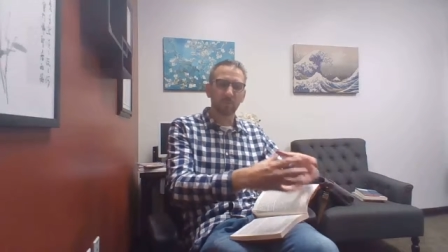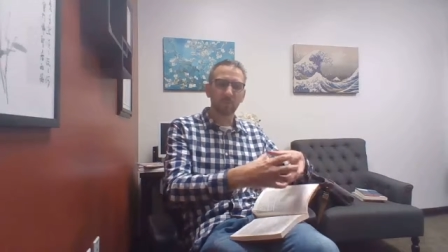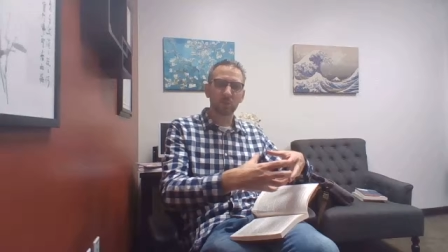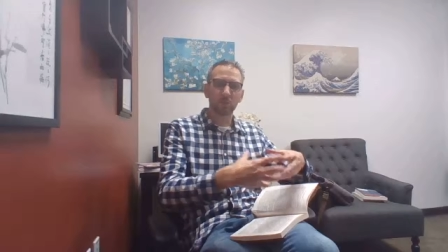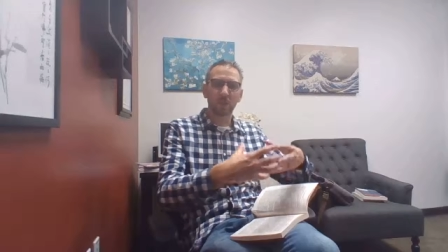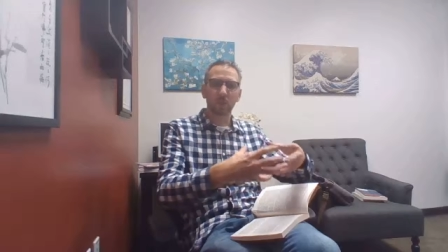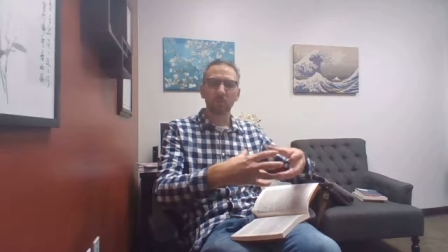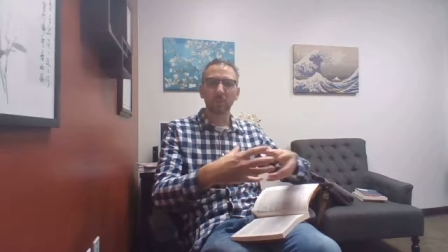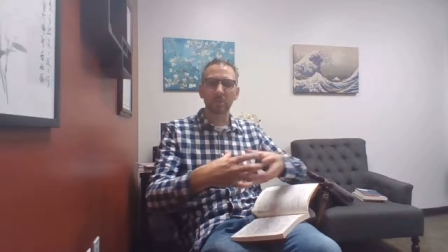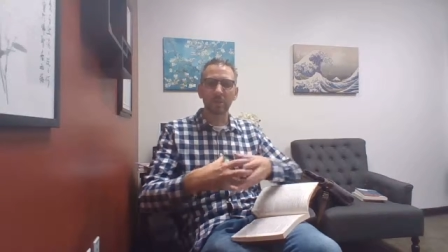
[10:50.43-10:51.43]
This is how
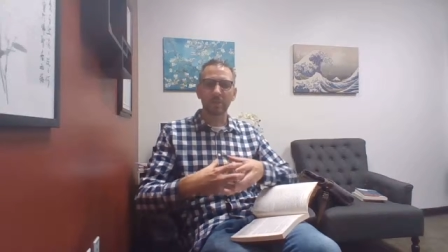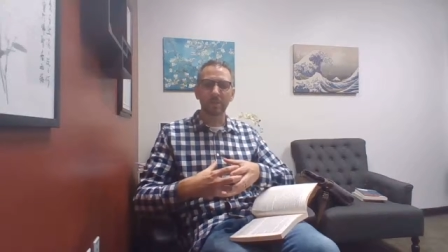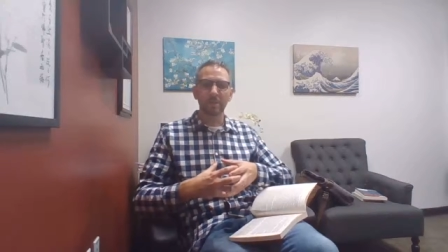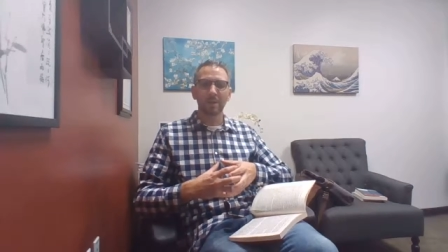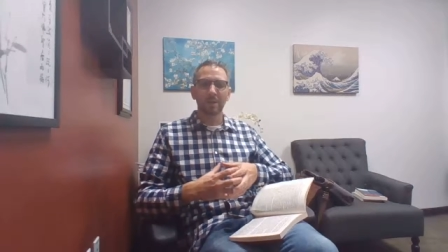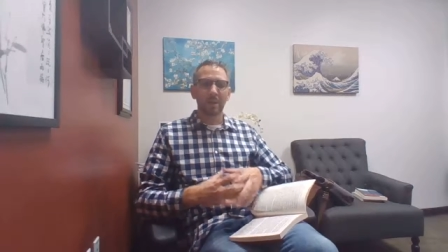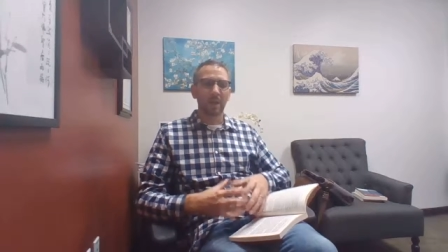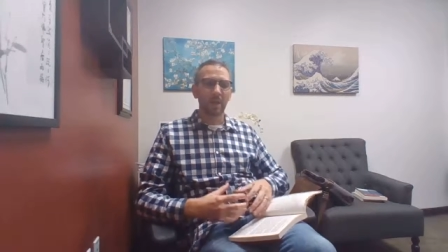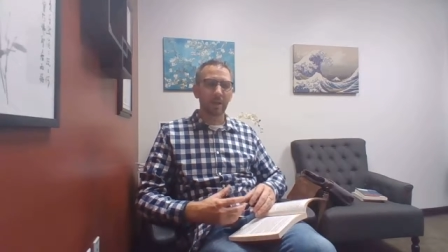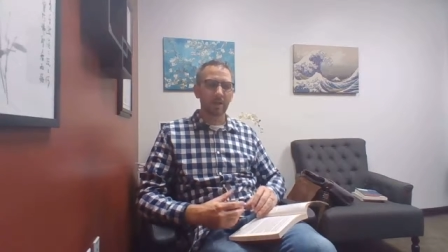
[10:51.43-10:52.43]
we see it,
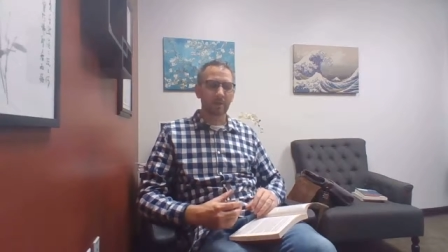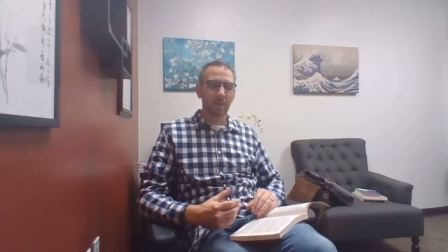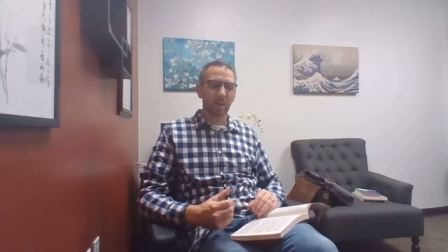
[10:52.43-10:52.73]
and